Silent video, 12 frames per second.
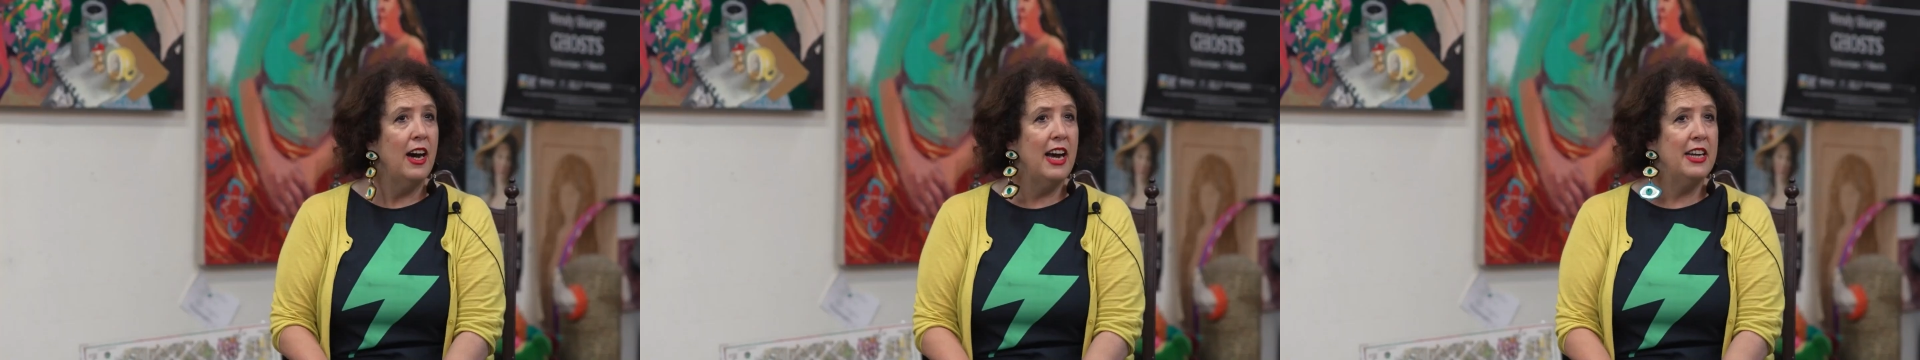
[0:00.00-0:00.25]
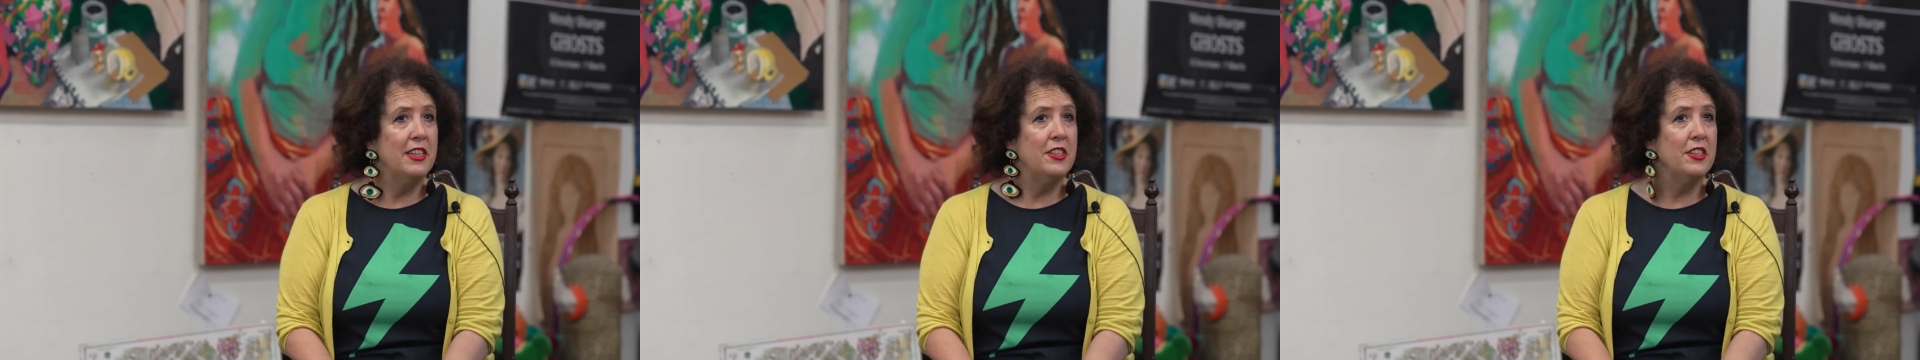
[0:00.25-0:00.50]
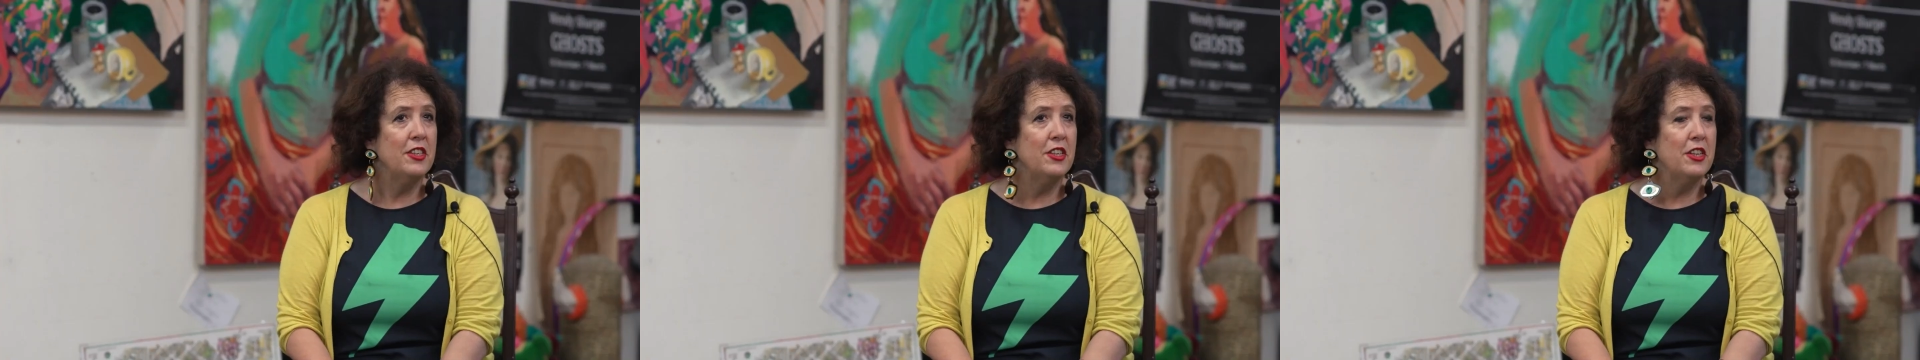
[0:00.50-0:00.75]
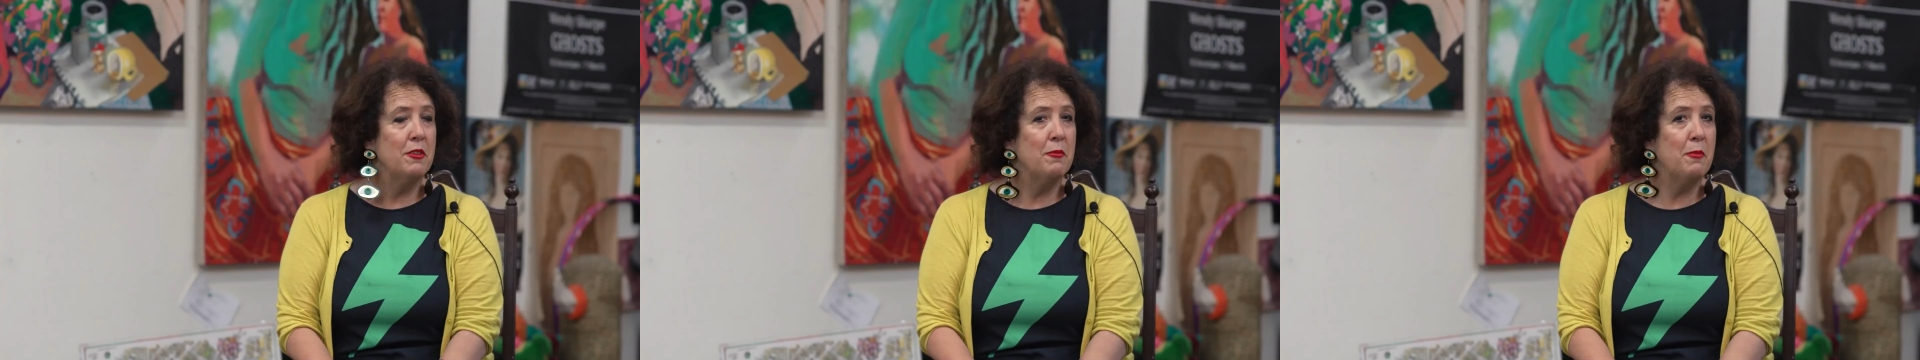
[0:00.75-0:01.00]
And
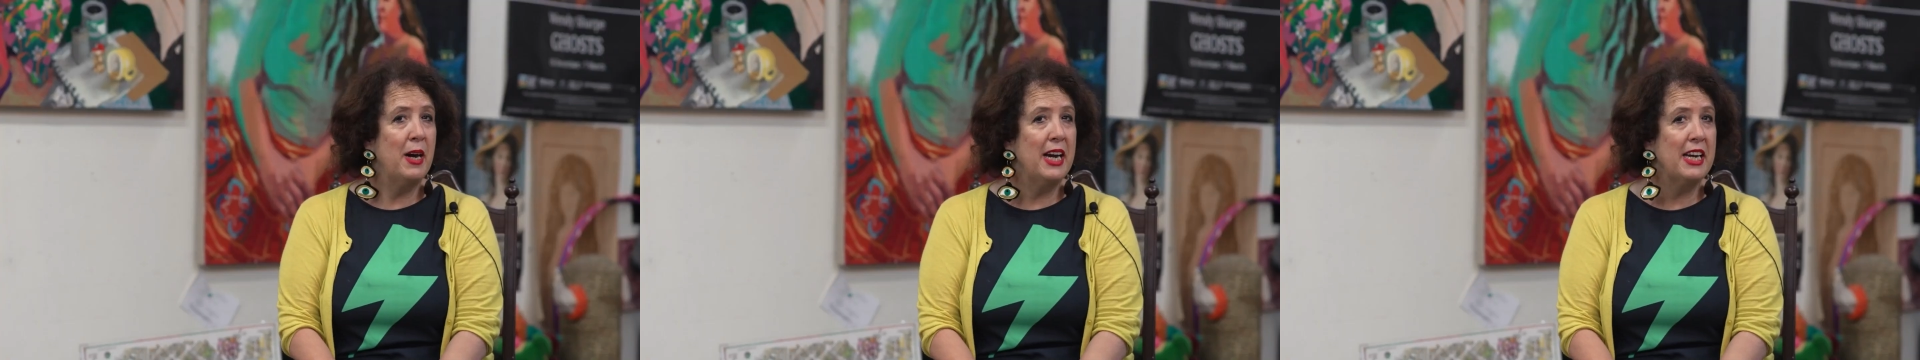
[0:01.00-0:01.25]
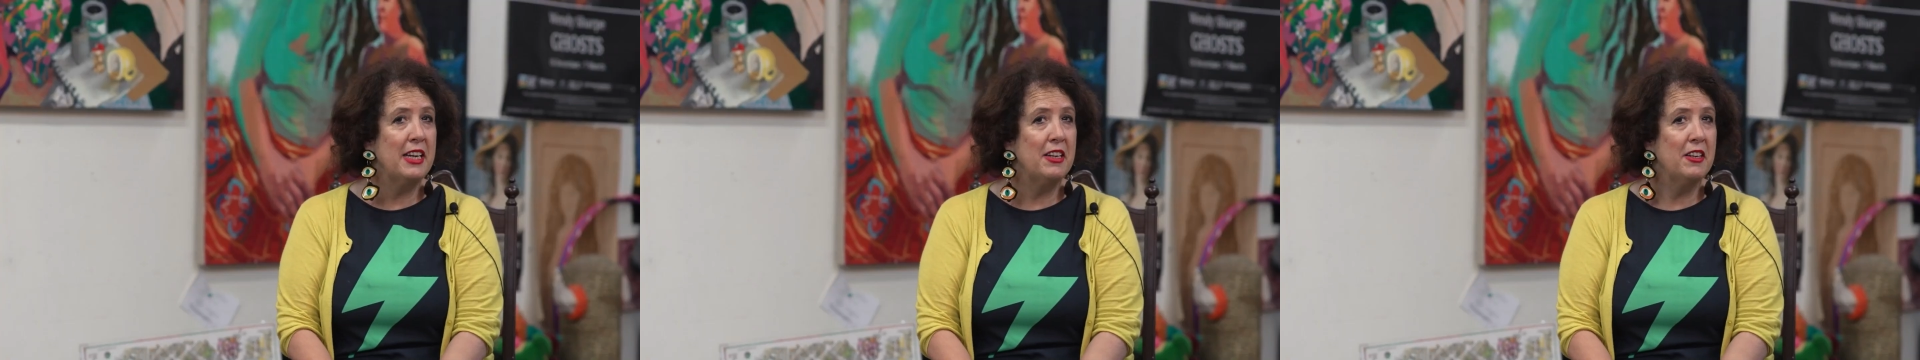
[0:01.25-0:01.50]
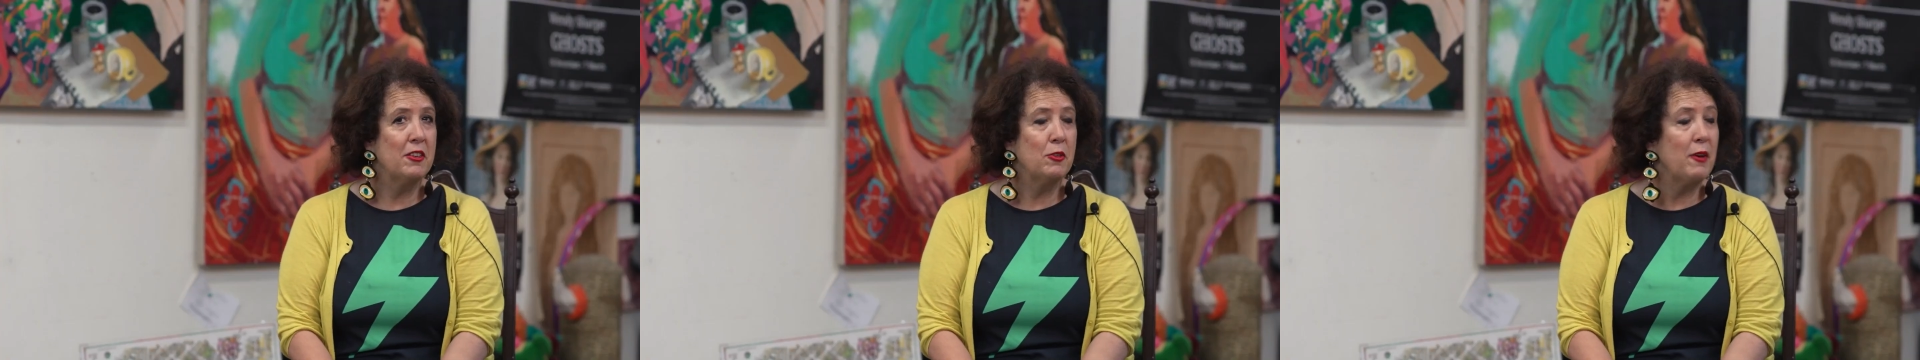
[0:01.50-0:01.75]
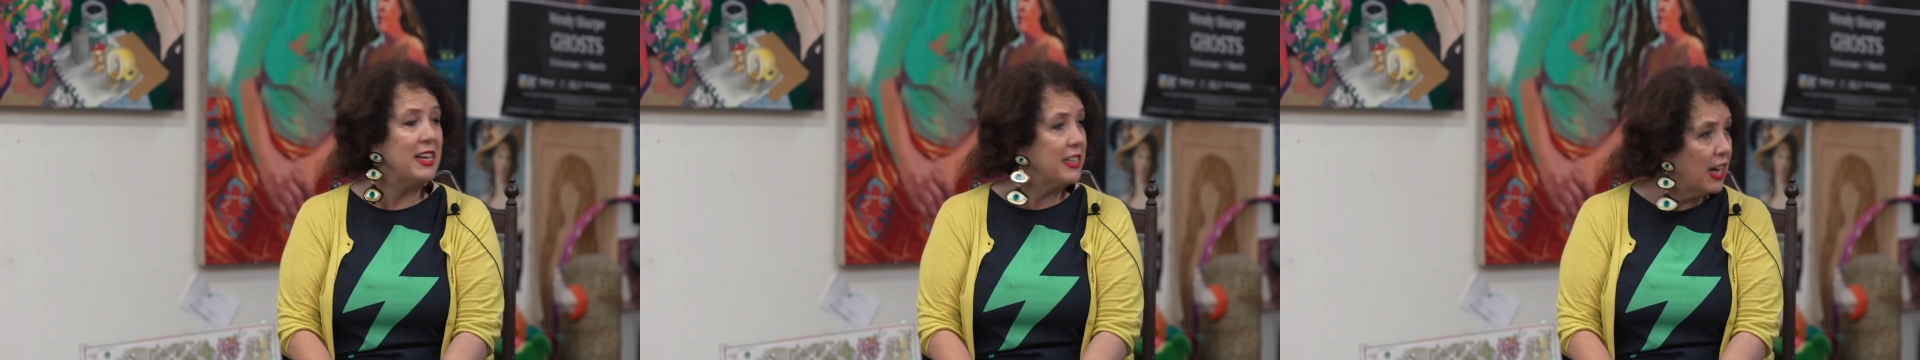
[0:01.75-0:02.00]
my
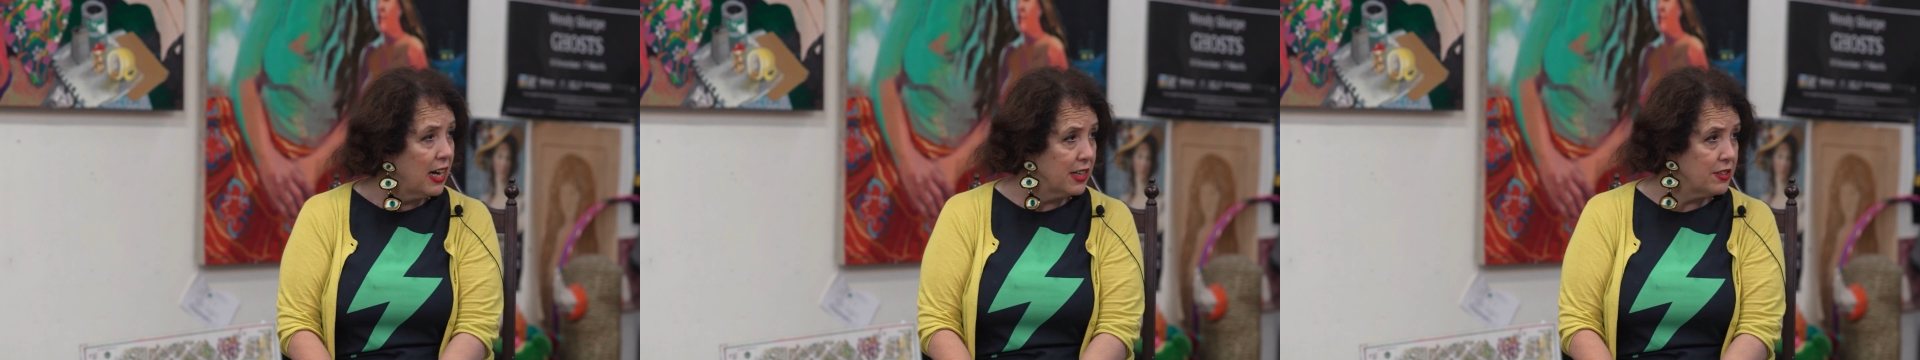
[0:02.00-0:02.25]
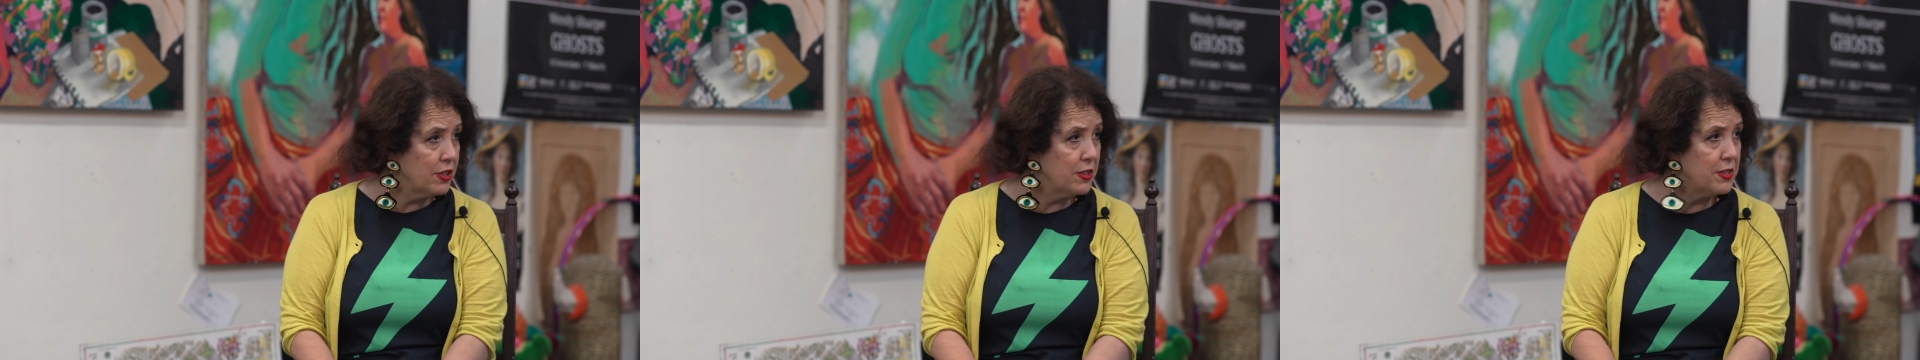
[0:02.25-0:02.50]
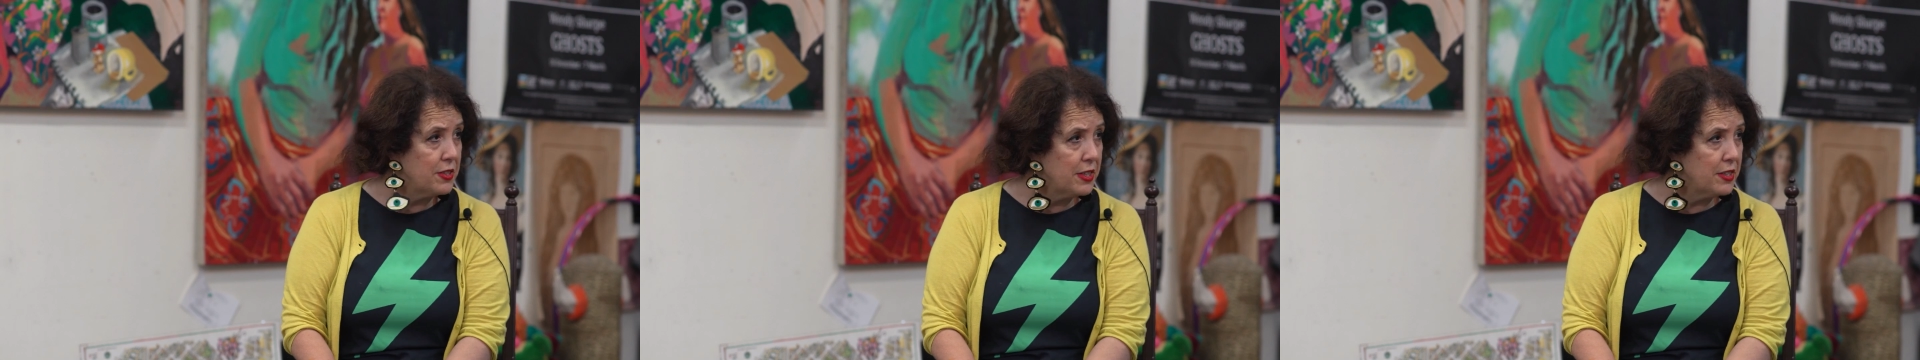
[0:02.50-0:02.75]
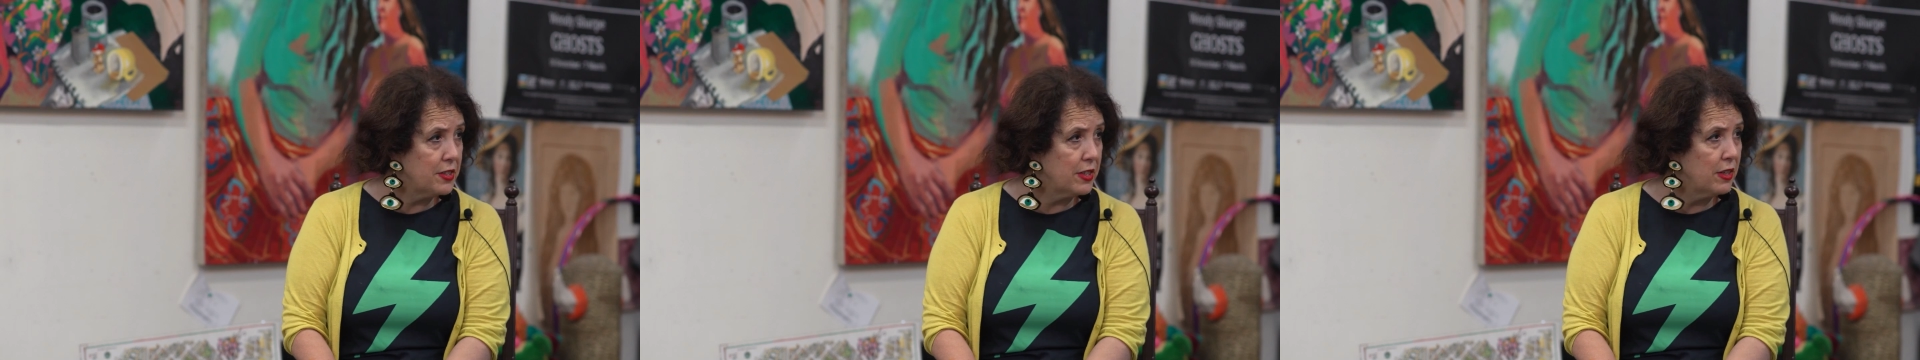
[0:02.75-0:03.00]
great aunt, her
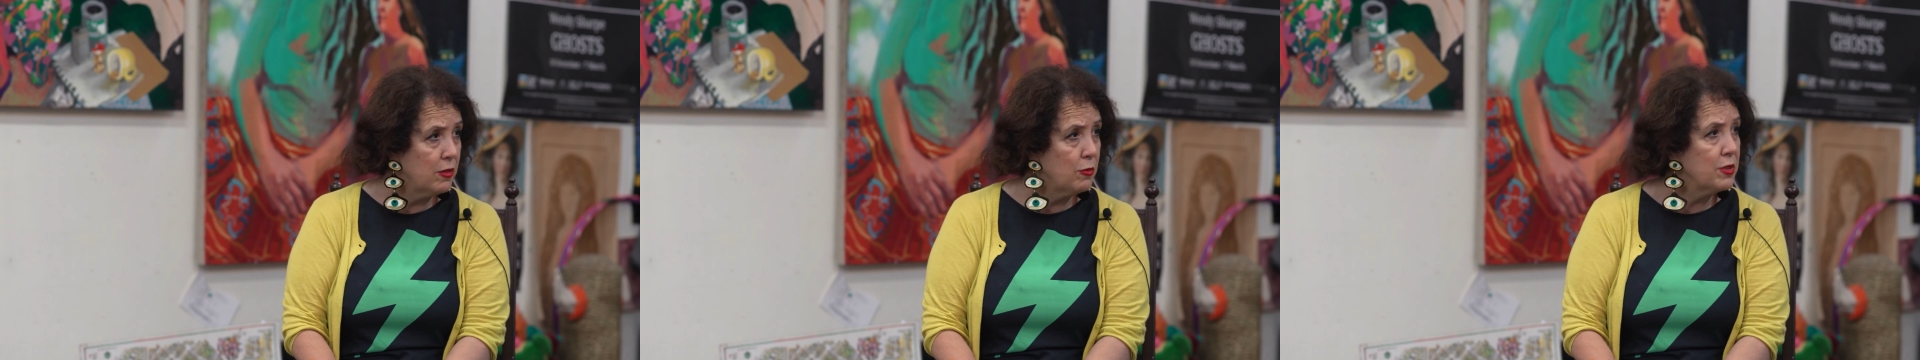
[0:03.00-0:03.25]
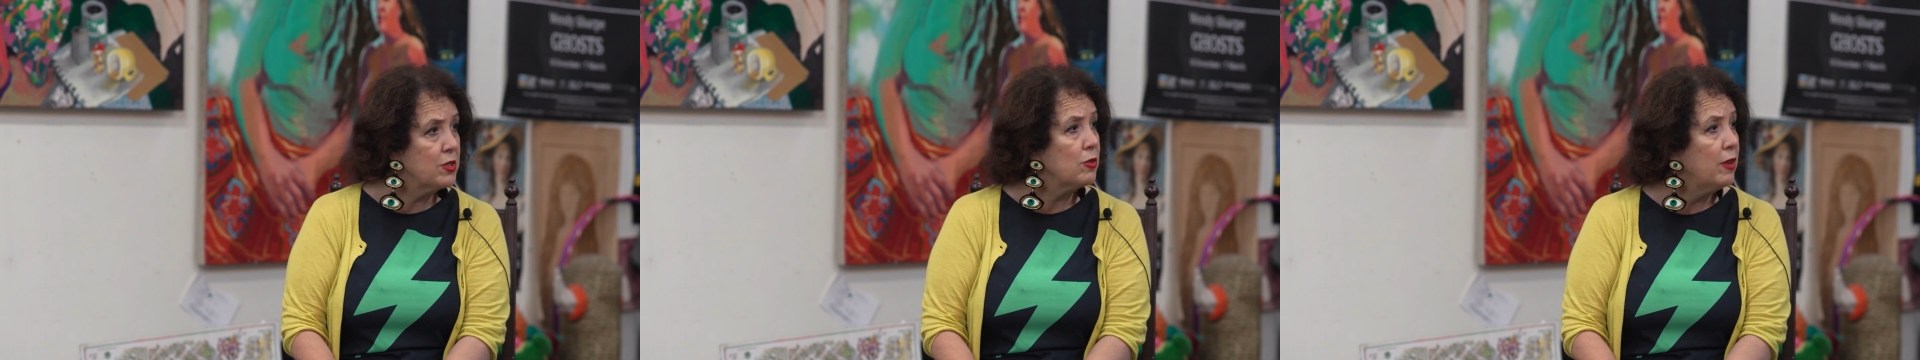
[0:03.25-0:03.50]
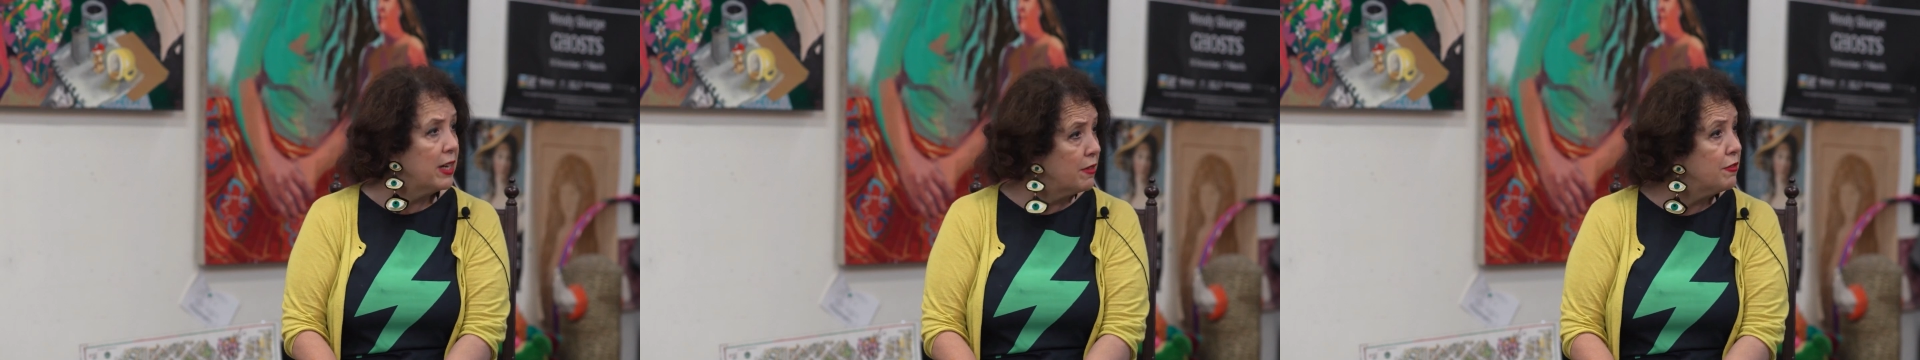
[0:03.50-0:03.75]
sister, was quite a